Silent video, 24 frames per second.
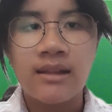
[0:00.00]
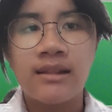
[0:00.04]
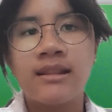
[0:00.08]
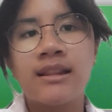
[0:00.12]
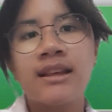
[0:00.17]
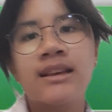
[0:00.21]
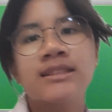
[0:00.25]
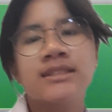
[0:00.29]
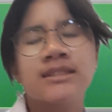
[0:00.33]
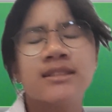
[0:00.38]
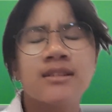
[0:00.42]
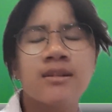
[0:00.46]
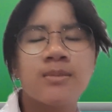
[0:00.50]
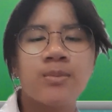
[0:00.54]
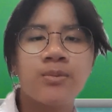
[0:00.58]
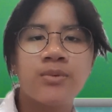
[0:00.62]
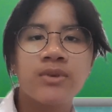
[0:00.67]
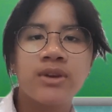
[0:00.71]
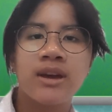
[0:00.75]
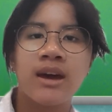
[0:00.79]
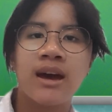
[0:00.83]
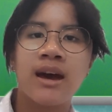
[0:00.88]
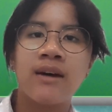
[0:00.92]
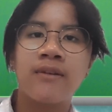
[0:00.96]
Next up,
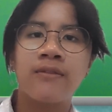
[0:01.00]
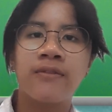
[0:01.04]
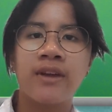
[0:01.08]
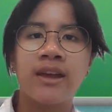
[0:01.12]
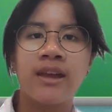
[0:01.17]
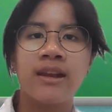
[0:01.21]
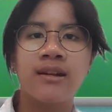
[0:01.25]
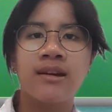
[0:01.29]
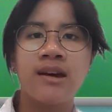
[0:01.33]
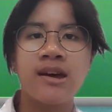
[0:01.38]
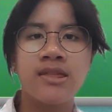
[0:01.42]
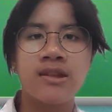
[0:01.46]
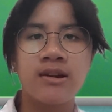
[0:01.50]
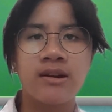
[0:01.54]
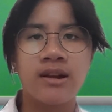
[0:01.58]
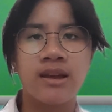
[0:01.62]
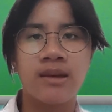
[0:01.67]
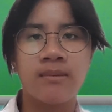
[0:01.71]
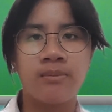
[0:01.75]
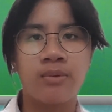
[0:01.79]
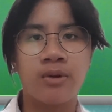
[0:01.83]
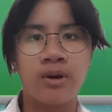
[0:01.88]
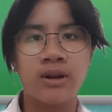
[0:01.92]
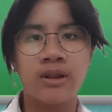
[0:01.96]
we have another
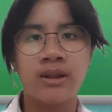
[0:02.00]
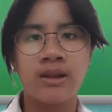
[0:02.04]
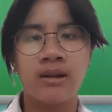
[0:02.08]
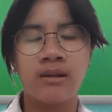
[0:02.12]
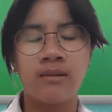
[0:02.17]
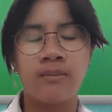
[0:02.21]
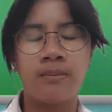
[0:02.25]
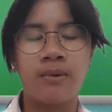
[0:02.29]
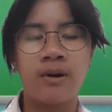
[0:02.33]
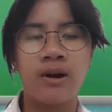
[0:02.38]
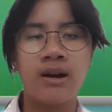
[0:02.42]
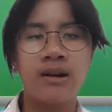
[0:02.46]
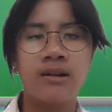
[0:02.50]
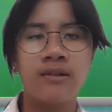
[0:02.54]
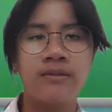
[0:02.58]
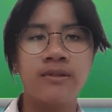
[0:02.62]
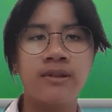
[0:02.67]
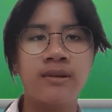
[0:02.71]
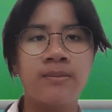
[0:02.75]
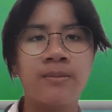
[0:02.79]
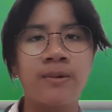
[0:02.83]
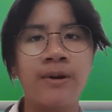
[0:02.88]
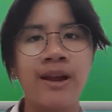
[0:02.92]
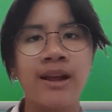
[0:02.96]
important part of
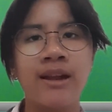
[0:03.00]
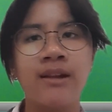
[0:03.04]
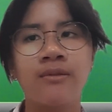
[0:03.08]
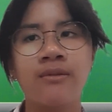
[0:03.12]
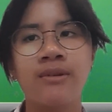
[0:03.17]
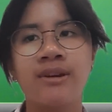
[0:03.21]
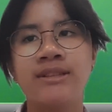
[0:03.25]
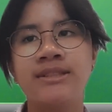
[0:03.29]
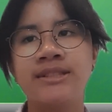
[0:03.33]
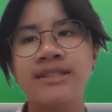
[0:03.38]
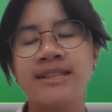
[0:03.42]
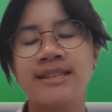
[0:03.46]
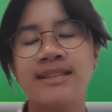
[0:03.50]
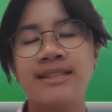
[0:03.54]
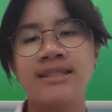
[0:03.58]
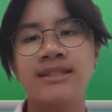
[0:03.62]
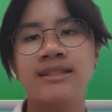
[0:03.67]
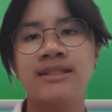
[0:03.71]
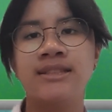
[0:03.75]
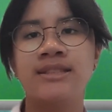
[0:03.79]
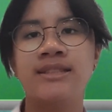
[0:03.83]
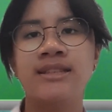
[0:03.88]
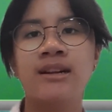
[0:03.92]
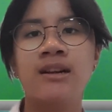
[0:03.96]
the brain, which is
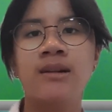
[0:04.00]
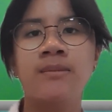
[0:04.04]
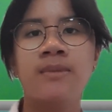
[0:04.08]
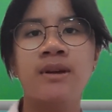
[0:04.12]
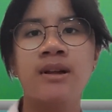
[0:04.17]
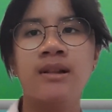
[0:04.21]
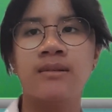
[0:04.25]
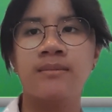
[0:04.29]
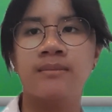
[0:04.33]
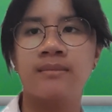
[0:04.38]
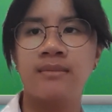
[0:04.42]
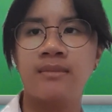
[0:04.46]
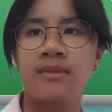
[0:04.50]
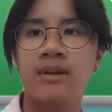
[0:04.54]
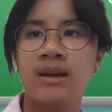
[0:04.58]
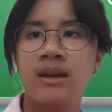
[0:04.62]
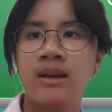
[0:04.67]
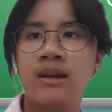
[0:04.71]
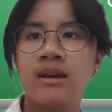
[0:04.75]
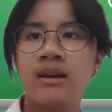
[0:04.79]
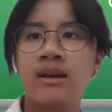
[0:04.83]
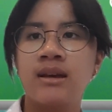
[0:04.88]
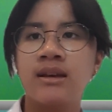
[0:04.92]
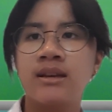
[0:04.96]
the cerebellum.
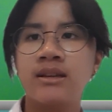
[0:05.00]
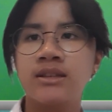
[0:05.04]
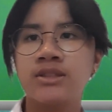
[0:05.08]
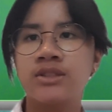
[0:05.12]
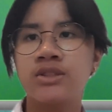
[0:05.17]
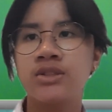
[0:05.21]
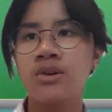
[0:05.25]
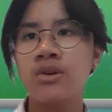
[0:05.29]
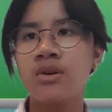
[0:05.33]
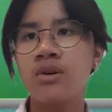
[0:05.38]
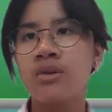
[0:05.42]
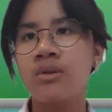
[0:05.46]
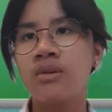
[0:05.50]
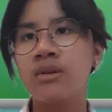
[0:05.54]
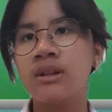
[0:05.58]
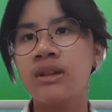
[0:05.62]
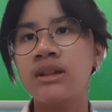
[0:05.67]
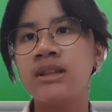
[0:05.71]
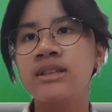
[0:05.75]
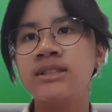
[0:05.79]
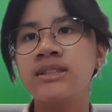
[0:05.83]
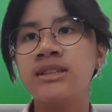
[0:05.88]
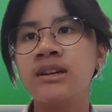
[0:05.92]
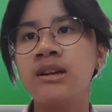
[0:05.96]
So
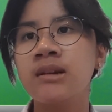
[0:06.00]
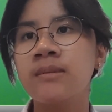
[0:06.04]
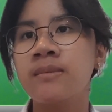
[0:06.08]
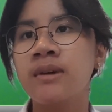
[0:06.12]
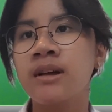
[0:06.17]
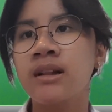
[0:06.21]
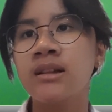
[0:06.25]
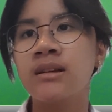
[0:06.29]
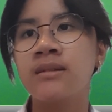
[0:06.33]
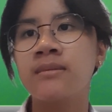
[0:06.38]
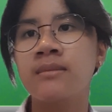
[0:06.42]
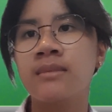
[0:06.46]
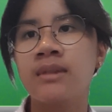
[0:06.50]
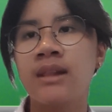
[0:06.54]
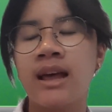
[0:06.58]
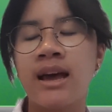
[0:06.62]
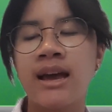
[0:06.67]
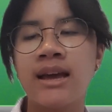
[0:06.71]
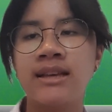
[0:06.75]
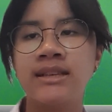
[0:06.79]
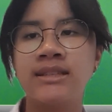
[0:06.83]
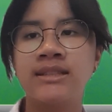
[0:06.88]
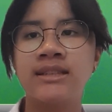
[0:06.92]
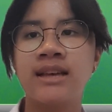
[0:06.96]
the cerebellum
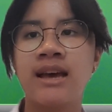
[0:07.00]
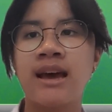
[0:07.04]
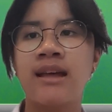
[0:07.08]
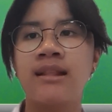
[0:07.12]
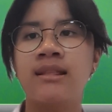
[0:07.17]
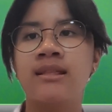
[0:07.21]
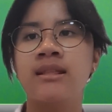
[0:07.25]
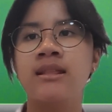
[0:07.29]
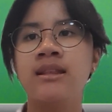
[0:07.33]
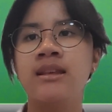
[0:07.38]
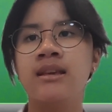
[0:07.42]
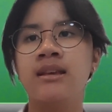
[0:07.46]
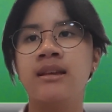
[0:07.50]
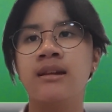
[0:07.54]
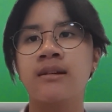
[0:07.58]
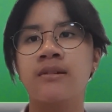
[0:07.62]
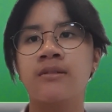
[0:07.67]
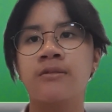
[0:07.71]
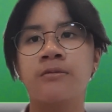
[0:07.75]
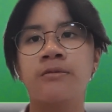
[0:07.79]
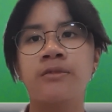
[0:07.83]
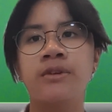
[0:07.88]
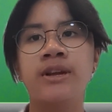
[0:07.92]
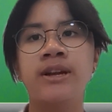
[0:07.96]
lies at the
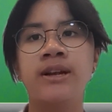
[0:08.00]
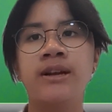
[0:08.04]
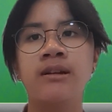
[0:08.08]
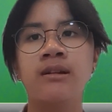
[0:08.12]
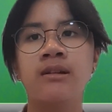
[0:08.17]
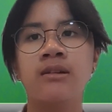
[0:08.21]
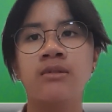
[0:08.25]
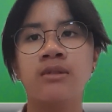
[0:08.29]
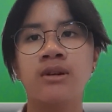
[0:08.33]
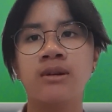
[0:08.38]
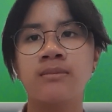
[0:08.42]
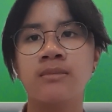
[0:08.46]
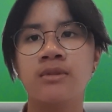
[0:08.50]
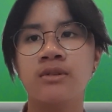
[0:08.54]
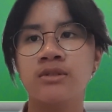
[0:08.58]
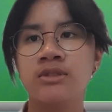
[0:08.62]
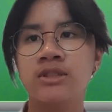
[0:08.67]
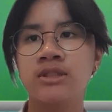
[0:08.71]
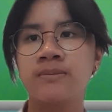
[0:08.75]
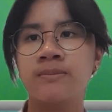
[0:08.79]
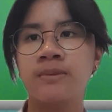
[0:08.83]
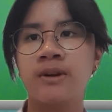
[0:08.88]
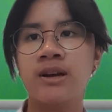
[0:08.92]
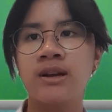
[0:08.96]
rear
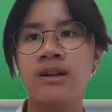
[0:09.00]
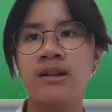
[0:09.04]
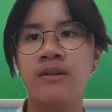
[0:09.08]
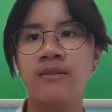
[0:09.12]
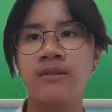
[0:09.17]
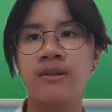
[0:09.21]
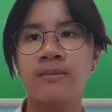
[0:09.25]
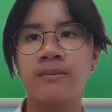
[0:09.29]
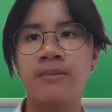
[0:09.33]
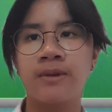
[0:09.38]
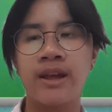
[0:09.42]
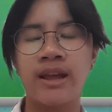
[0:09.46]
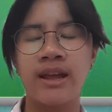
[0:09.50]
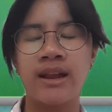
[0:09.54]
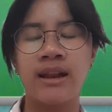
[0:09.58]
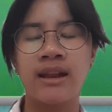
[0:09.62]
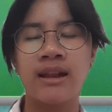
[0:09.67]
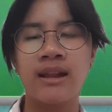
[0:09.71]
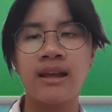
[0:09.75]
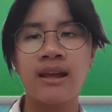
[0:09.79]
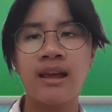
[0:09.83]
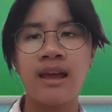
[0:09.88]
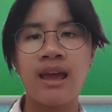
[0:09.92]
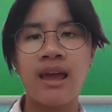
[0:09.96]
lowermost part of the brain
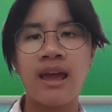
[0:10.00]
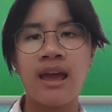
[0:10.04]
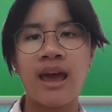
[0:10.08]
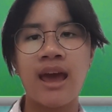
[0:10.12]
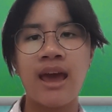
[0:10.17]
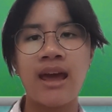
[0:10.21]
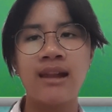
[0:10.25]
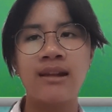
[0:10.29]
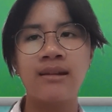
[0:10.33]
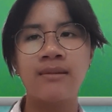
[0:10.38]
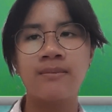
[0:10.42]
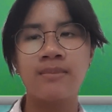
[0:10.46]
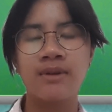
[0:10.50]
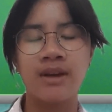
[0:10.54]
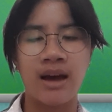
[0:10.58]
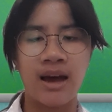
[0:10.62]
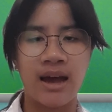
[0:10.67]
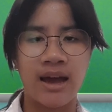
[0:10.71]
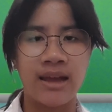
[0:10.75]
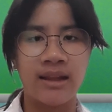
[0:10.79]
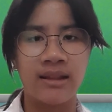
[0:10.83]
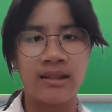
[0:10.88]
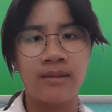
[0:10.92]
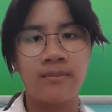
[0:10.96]
and
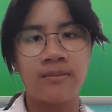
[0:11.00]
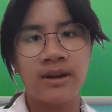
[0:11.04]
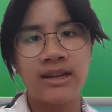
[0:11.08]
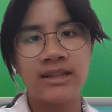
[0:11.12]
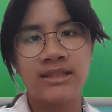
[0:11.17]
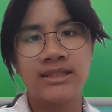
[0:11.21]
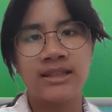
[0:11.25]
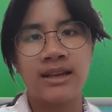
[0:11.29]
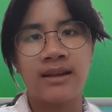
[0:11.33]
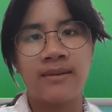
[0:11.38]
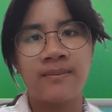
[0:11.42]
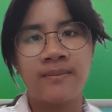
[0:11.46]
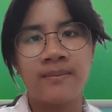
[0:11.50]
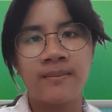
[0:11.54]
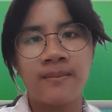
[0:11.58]
behind the brainstem.